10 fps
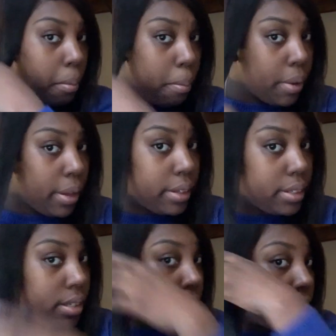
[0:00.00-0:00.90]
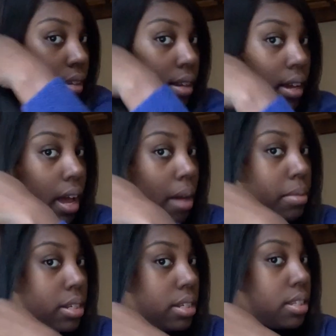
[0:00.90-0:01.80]
but I'm
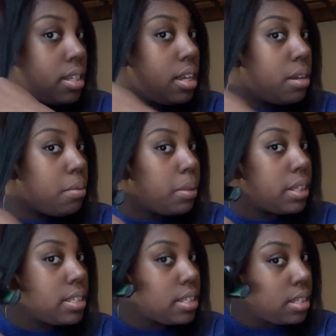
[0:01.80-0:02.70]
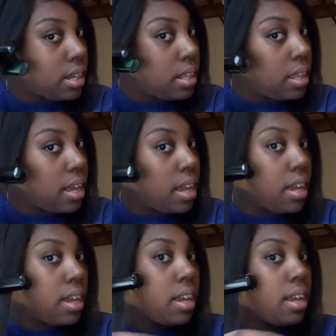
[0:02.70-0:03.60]
gonna just see what this is looking like.